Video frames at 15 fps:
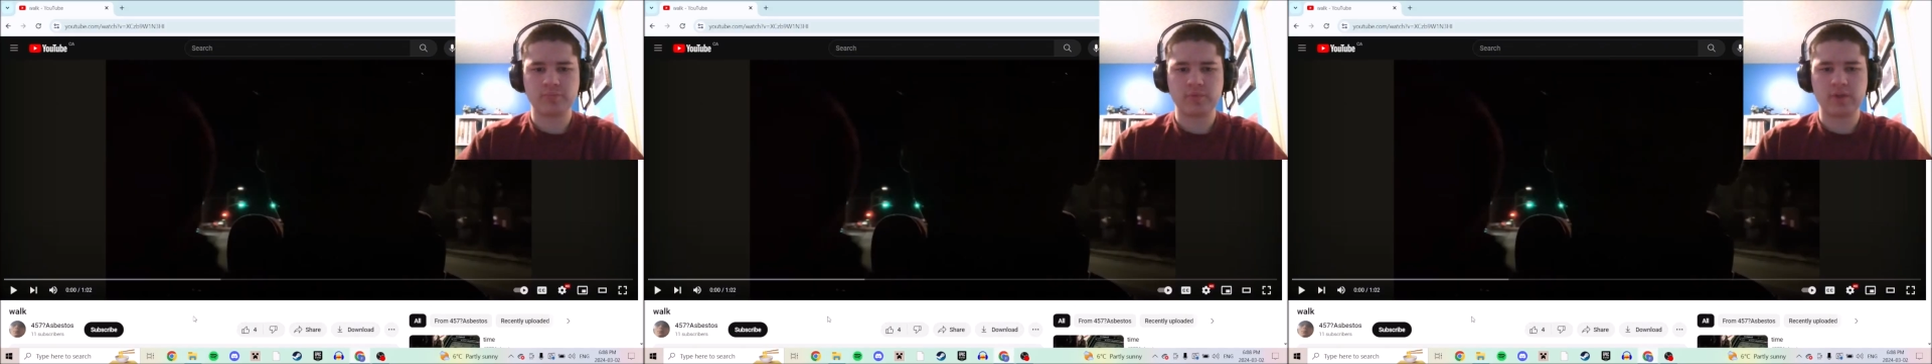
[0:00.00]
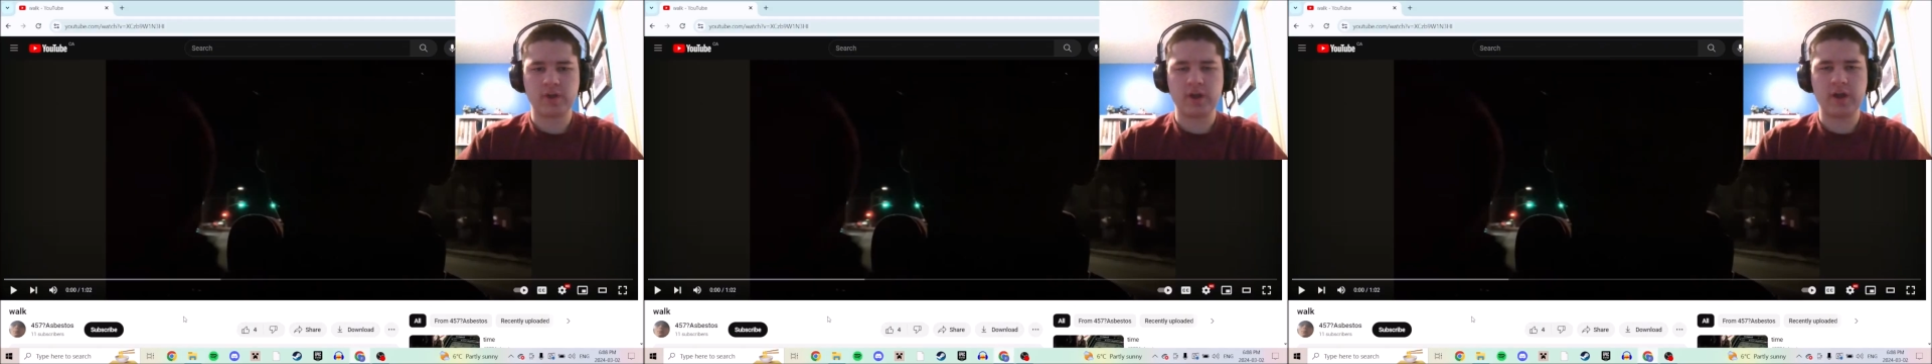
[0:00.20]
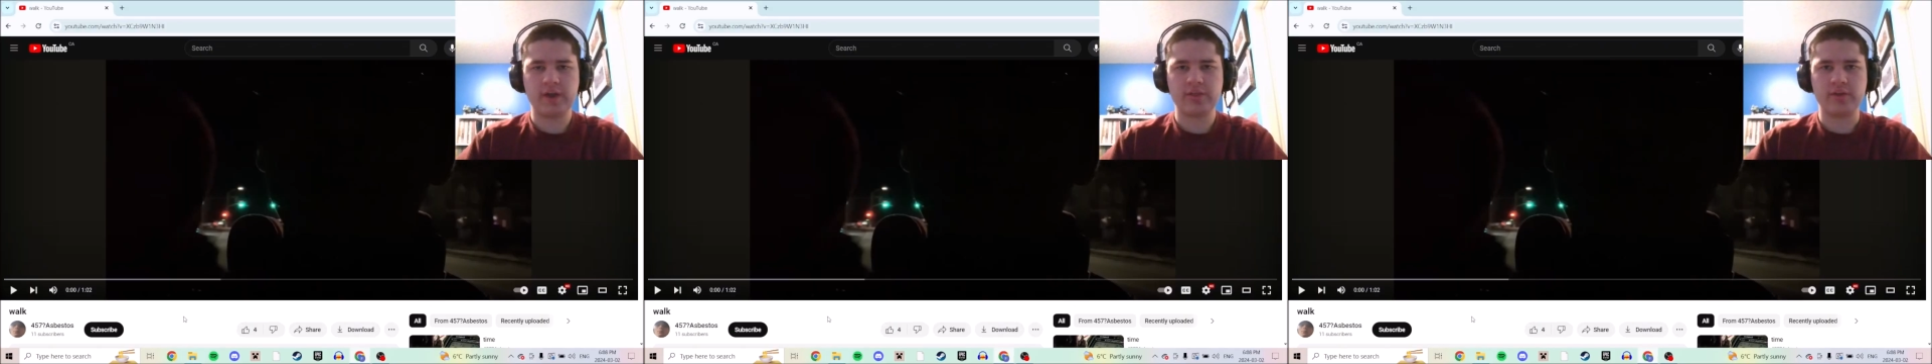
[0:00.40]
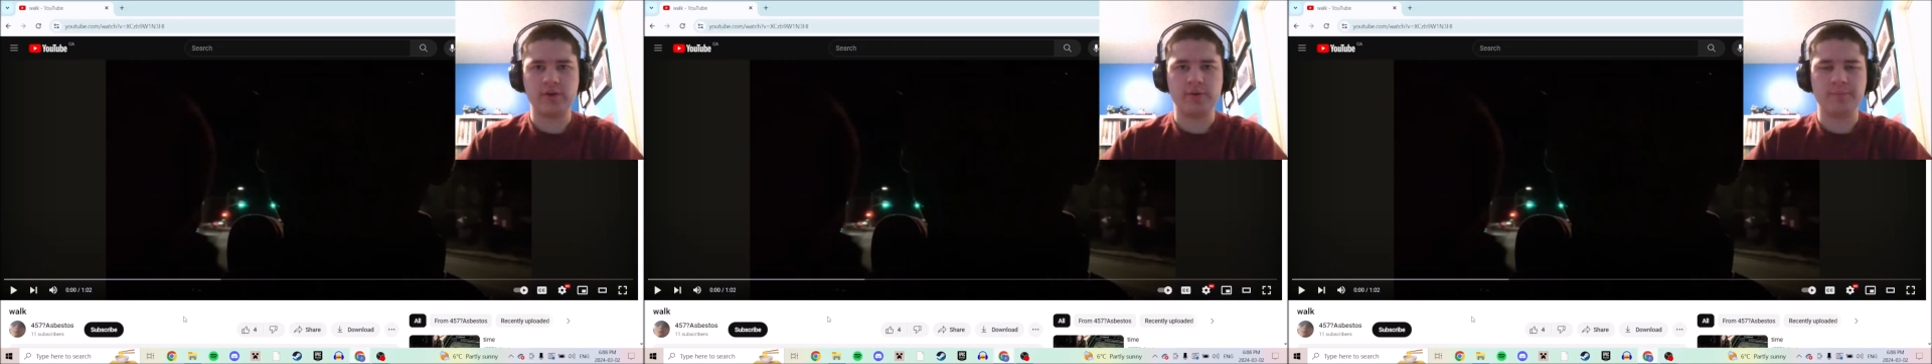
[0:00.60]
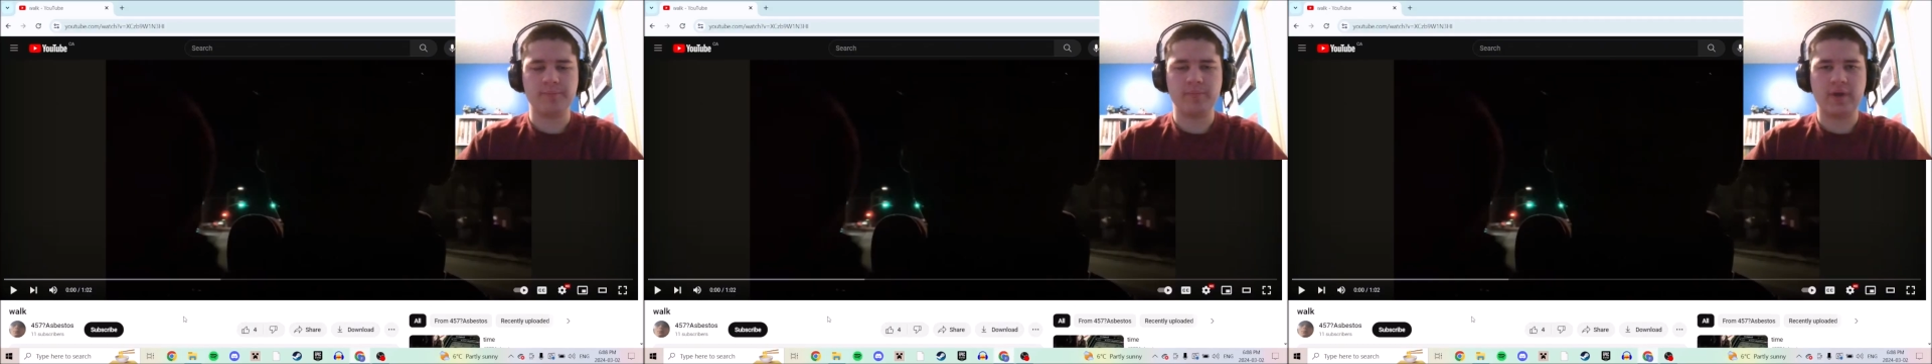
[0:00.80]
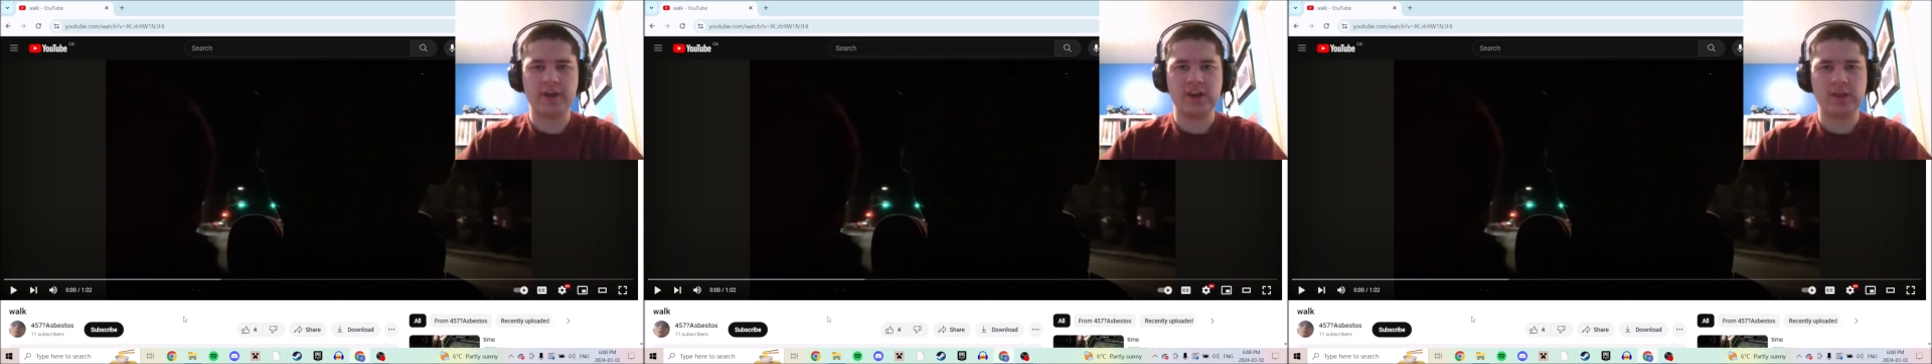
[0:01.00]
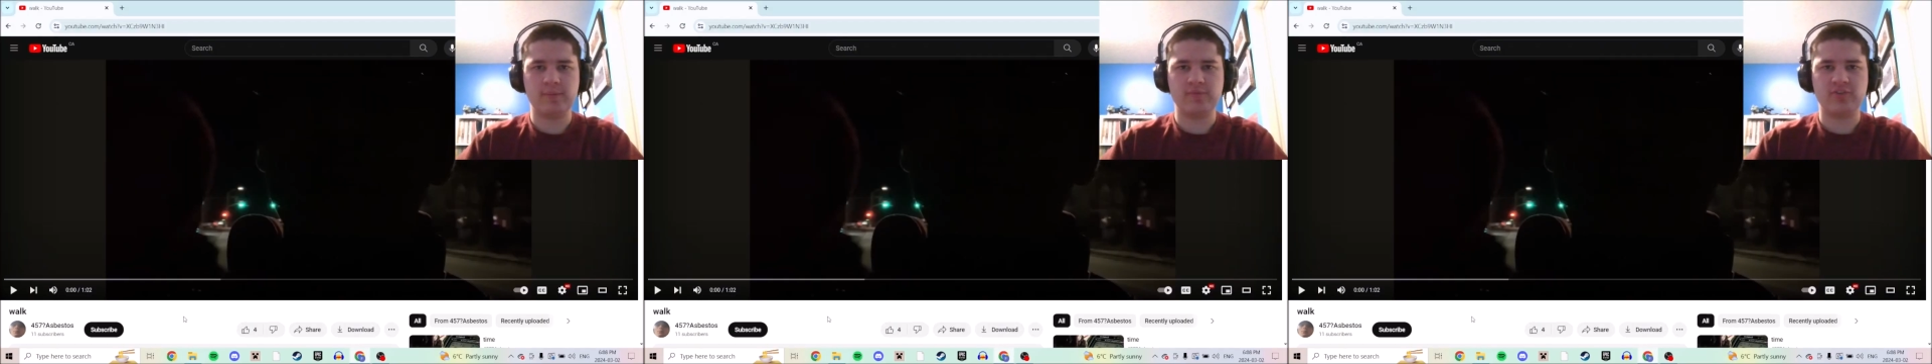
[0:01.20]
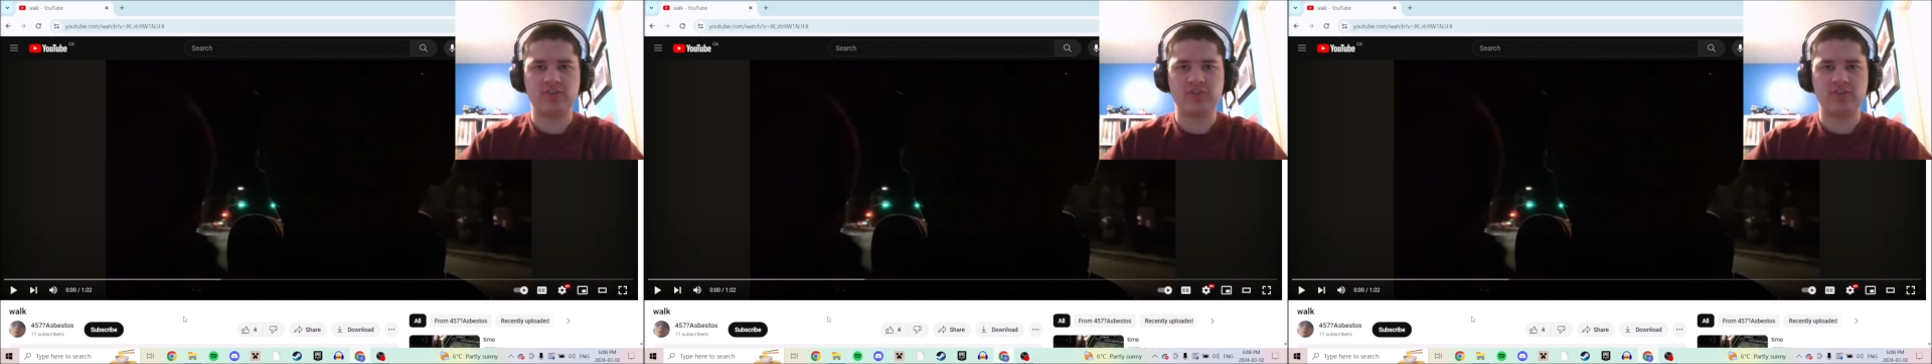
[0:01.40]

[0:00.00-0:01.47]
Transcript: Hi there, my name is